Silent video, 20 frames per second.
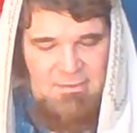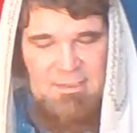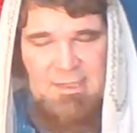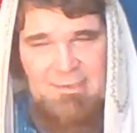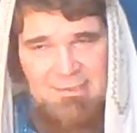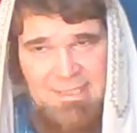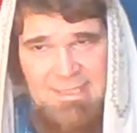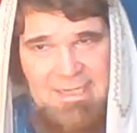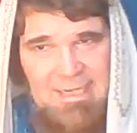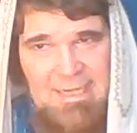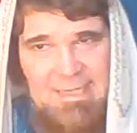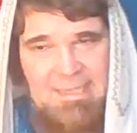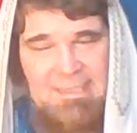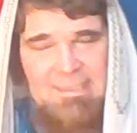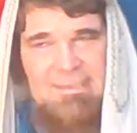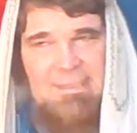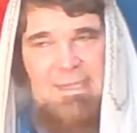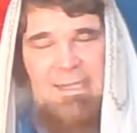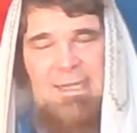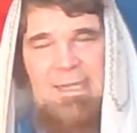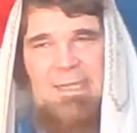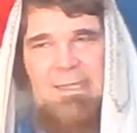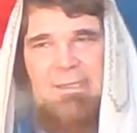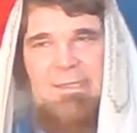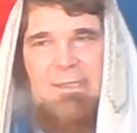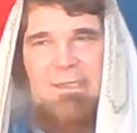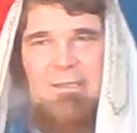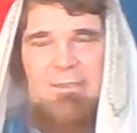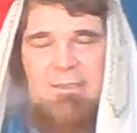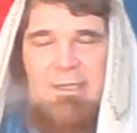They're like any dad
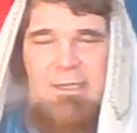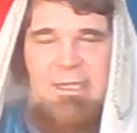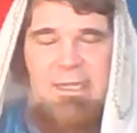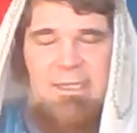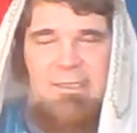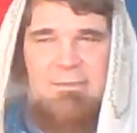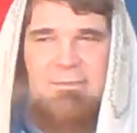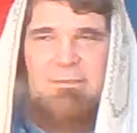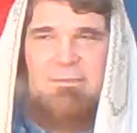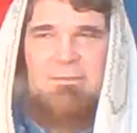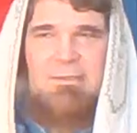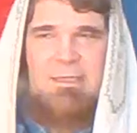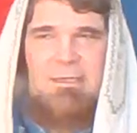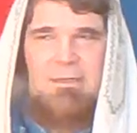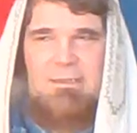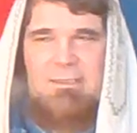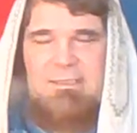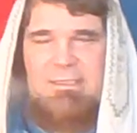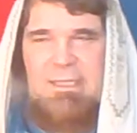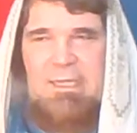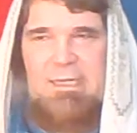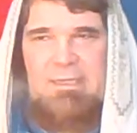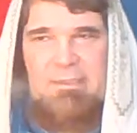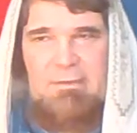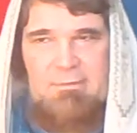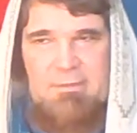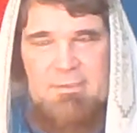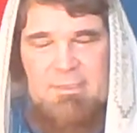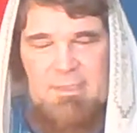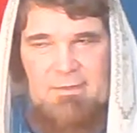they get a little irritated. They
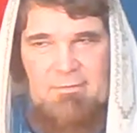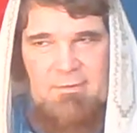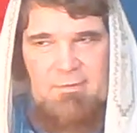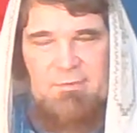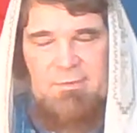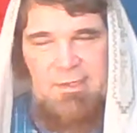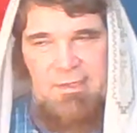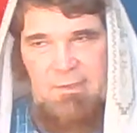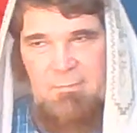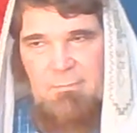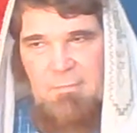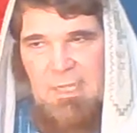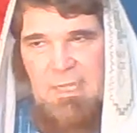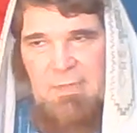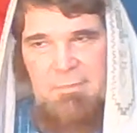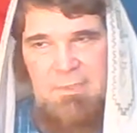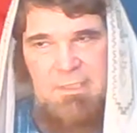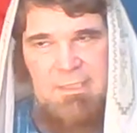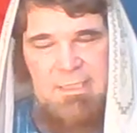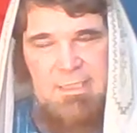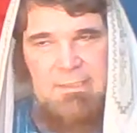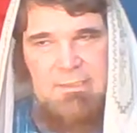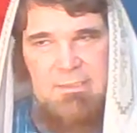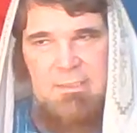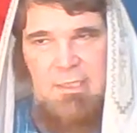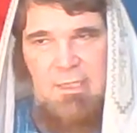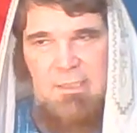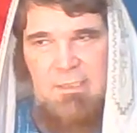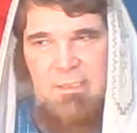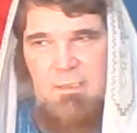were, they were thinking maybe to get
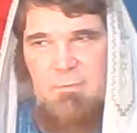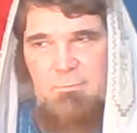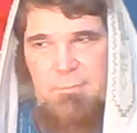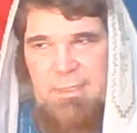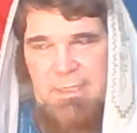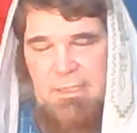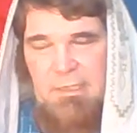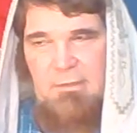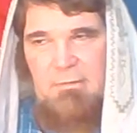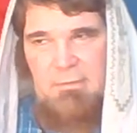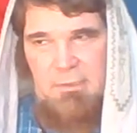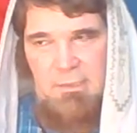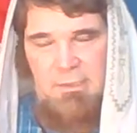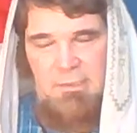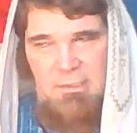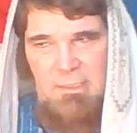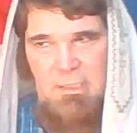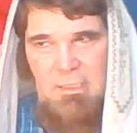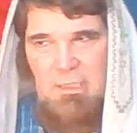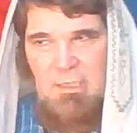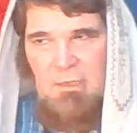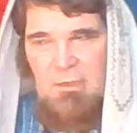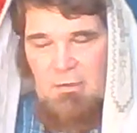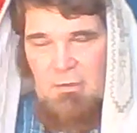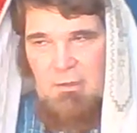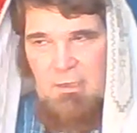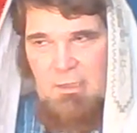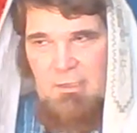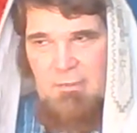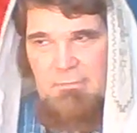Taco Bell or,
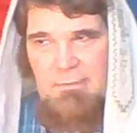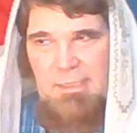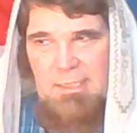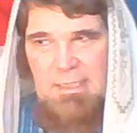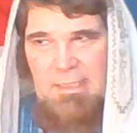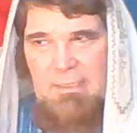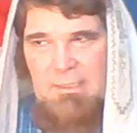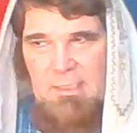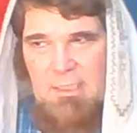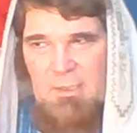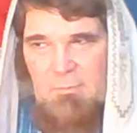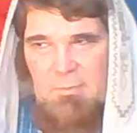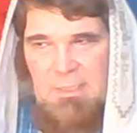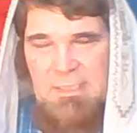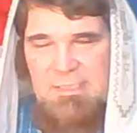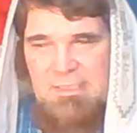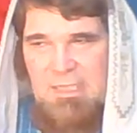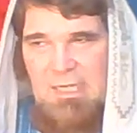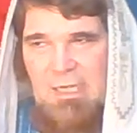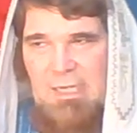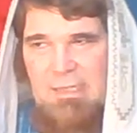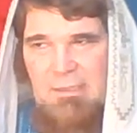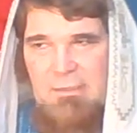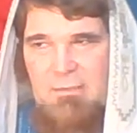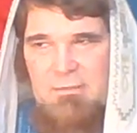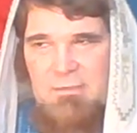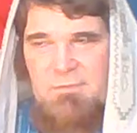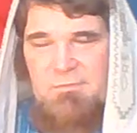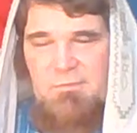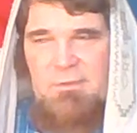or uh,
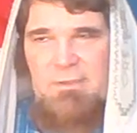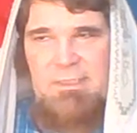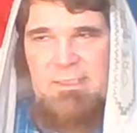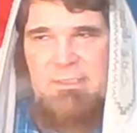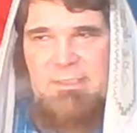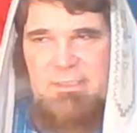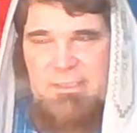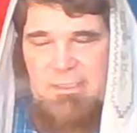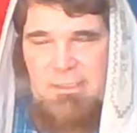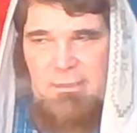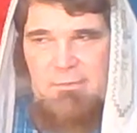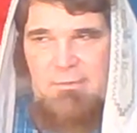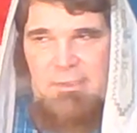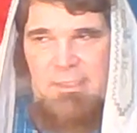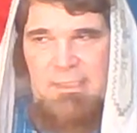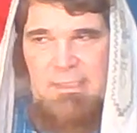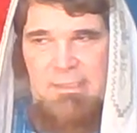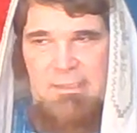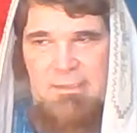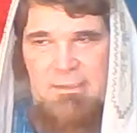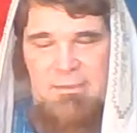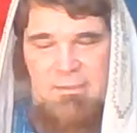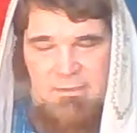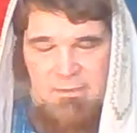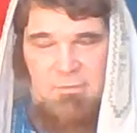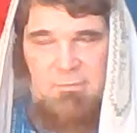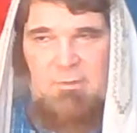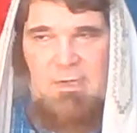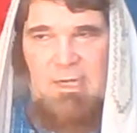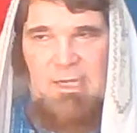McDonald's for the children and the,
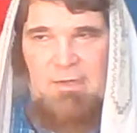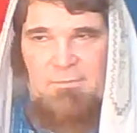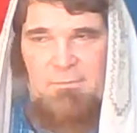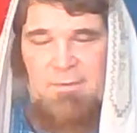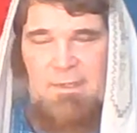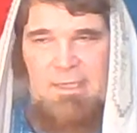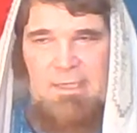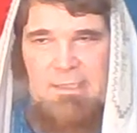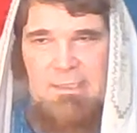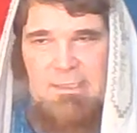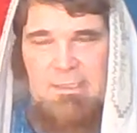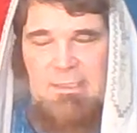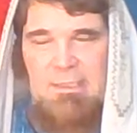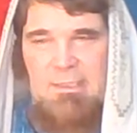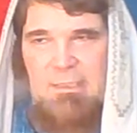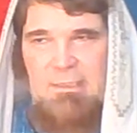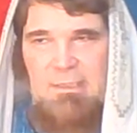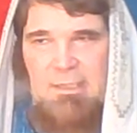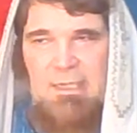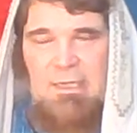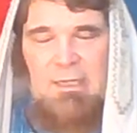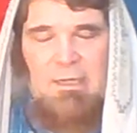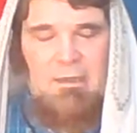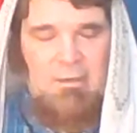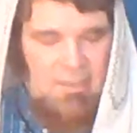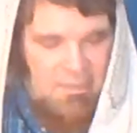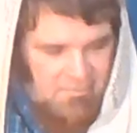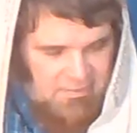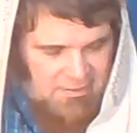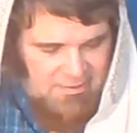the wifey, you
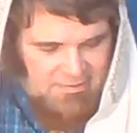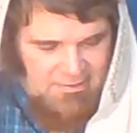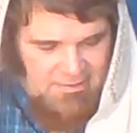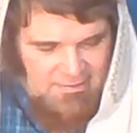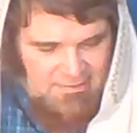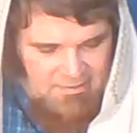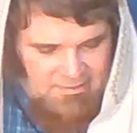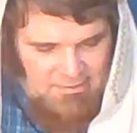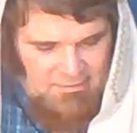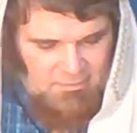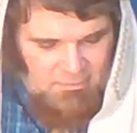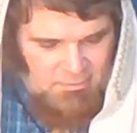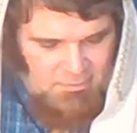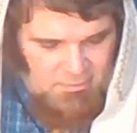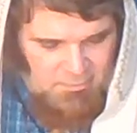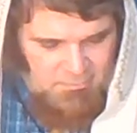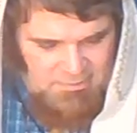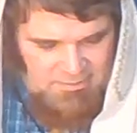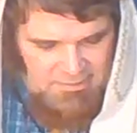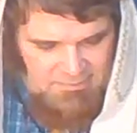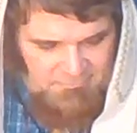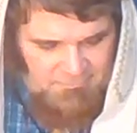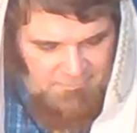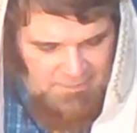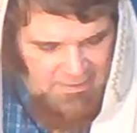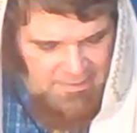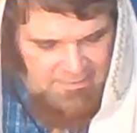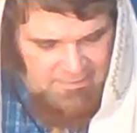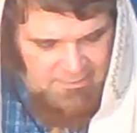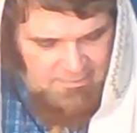know, and then they go home and they
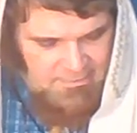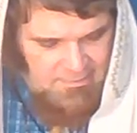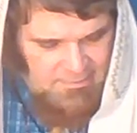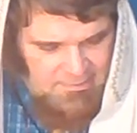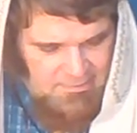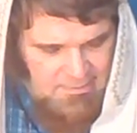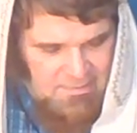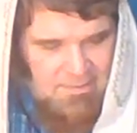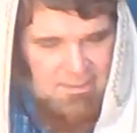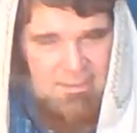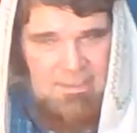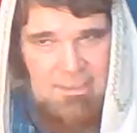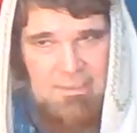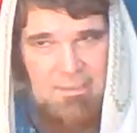find, that,